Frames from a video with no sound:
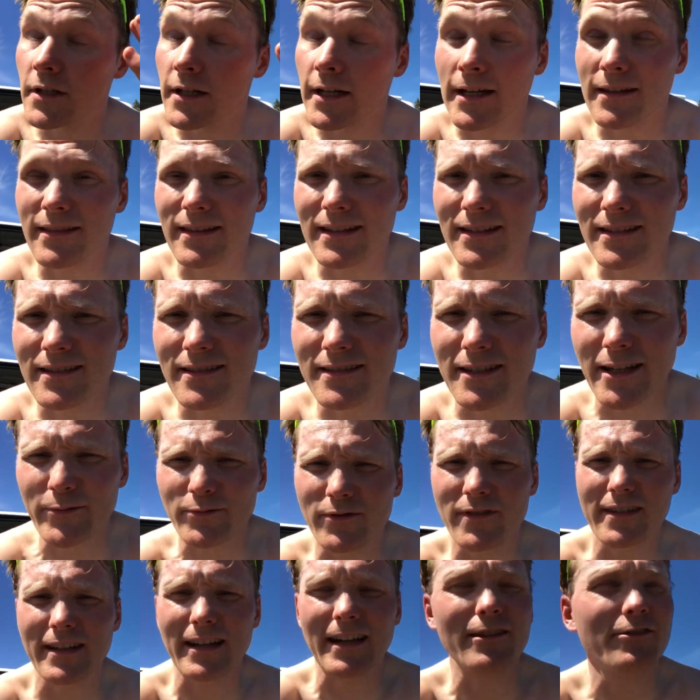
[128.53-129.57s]
I think it's time
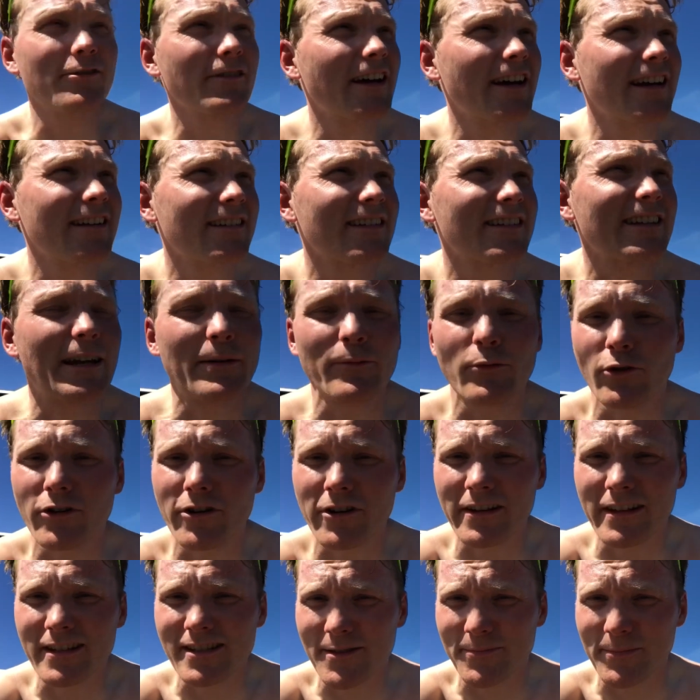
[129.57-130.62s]
to tell you guys that I'm
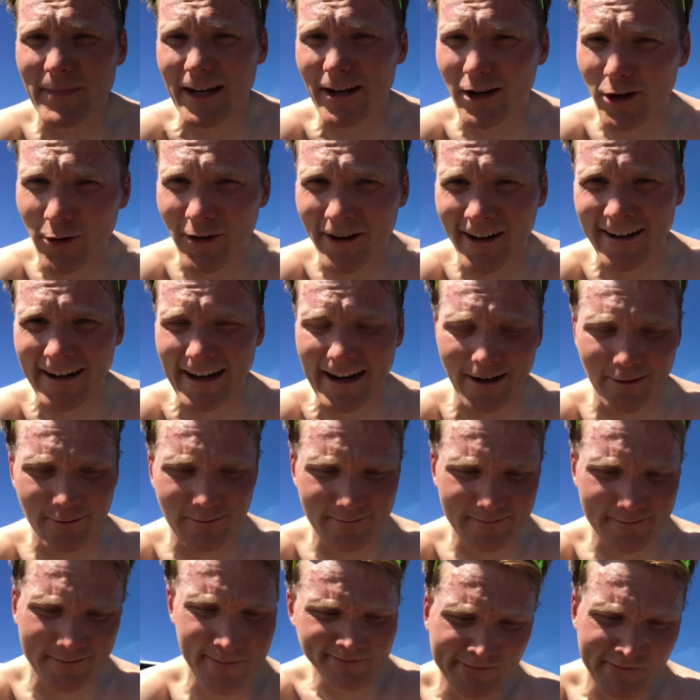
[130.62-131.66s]
organizing my go-kart now.
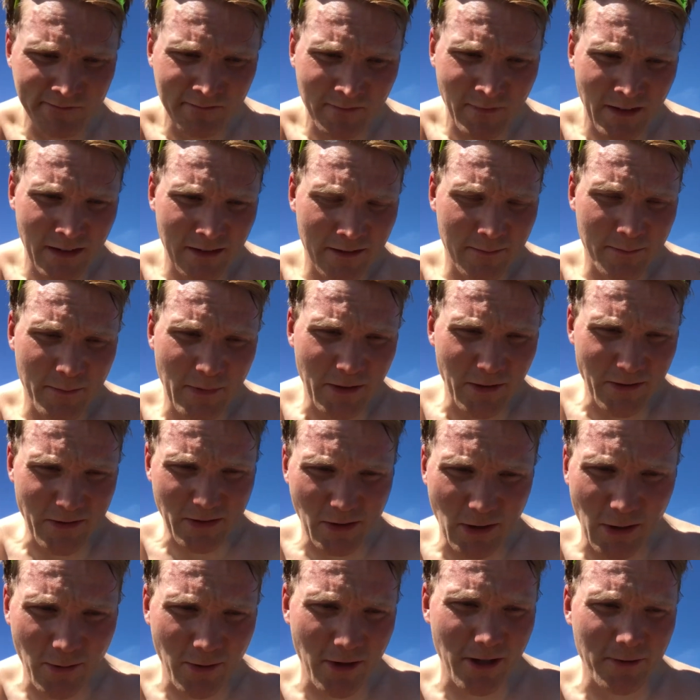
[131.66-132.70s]
Because
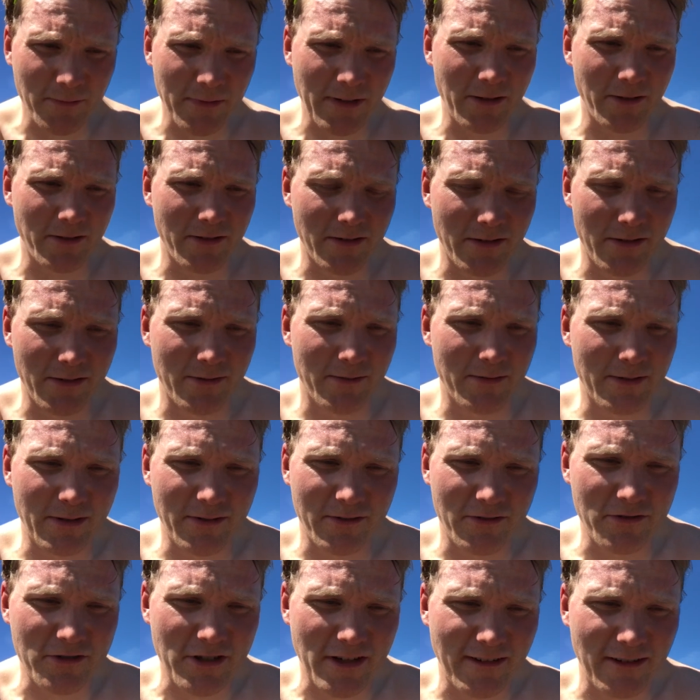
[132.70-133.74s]
go-kart we're gonna do, we're
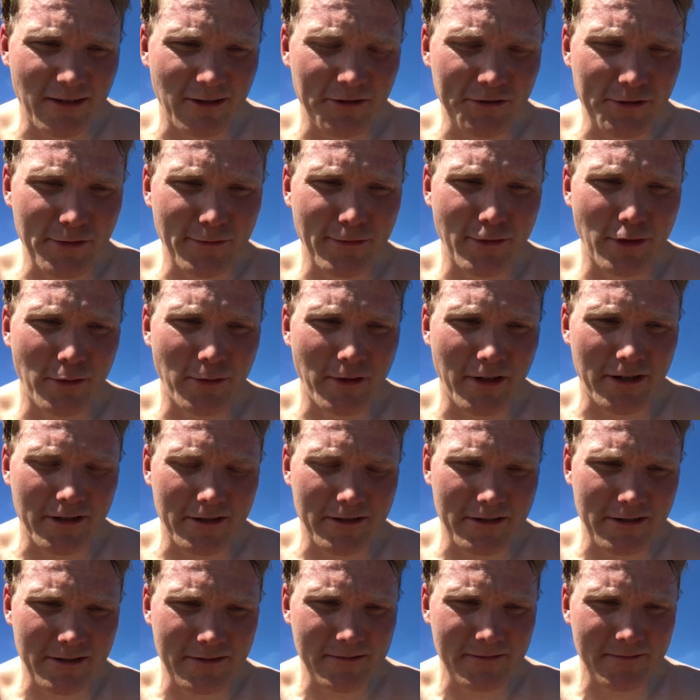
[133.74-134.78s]
gonna drive a lot of
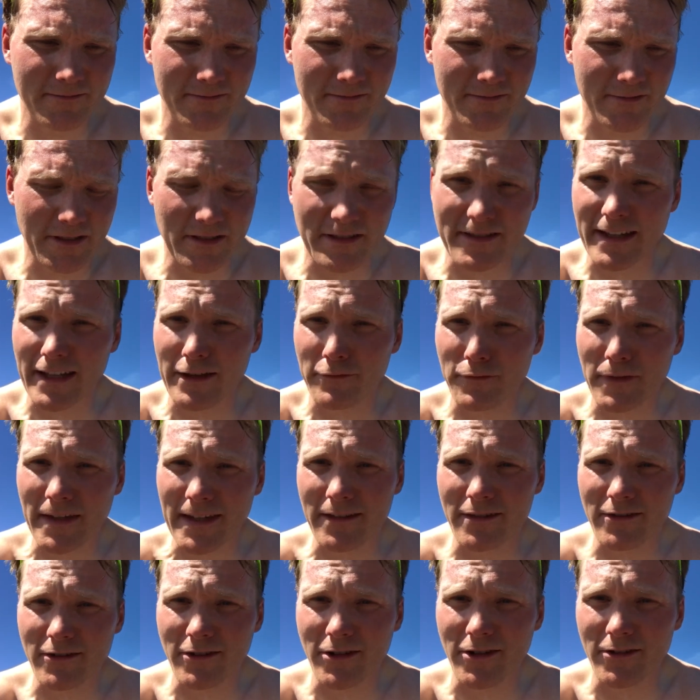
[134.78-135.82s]
go-kart. Stay
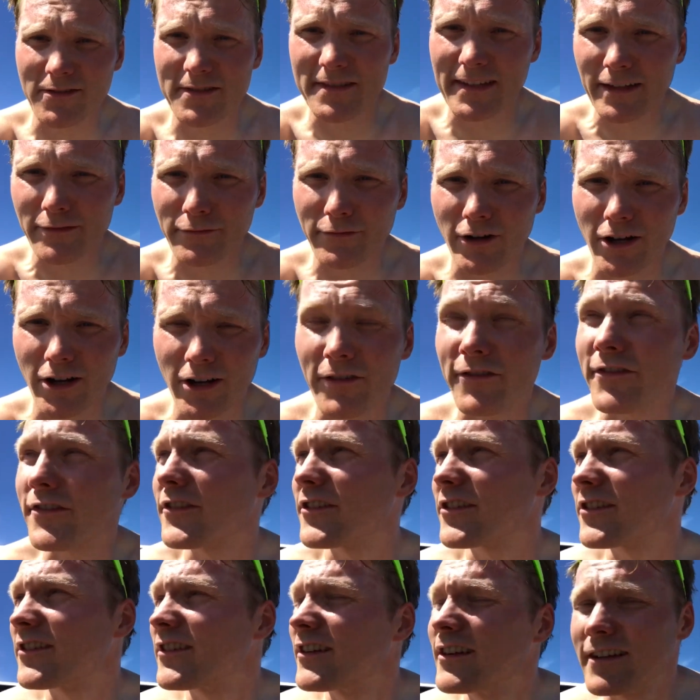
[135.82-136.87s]
fit, you know, stay
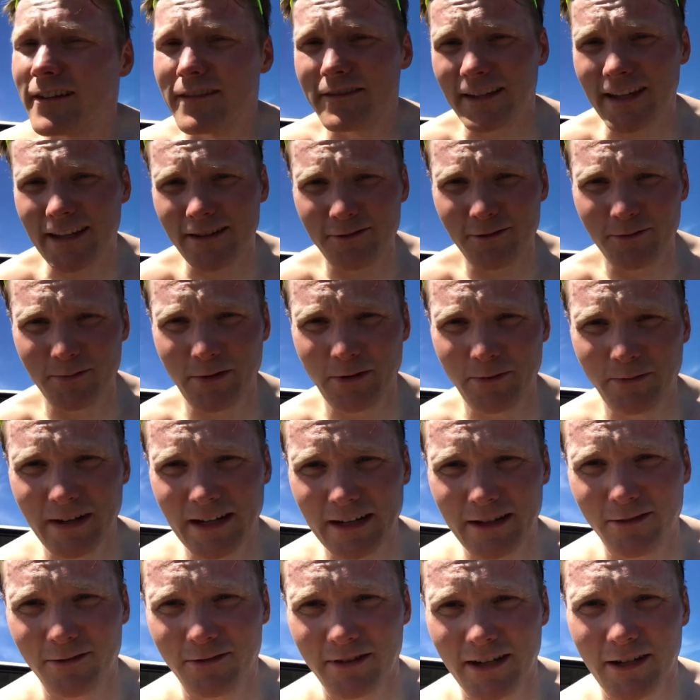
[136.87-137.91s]
fast. That's gonna be
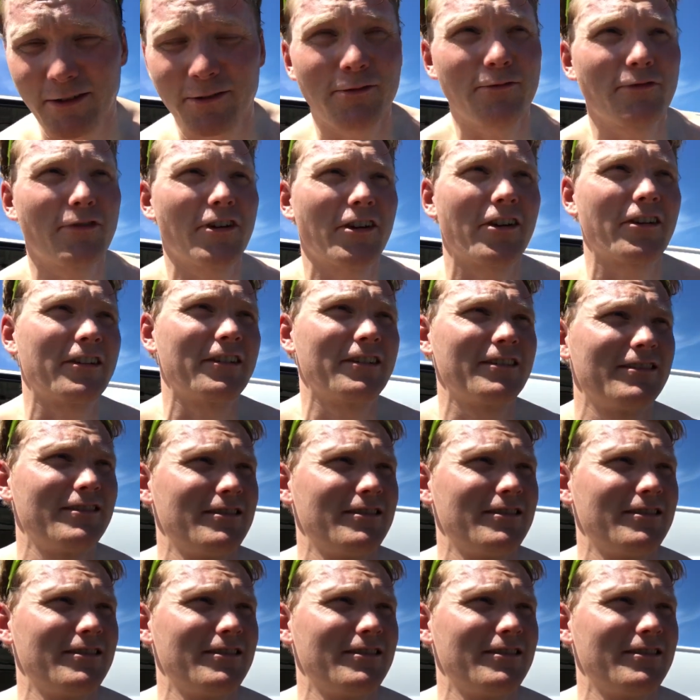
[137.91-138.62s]
really good and good fun.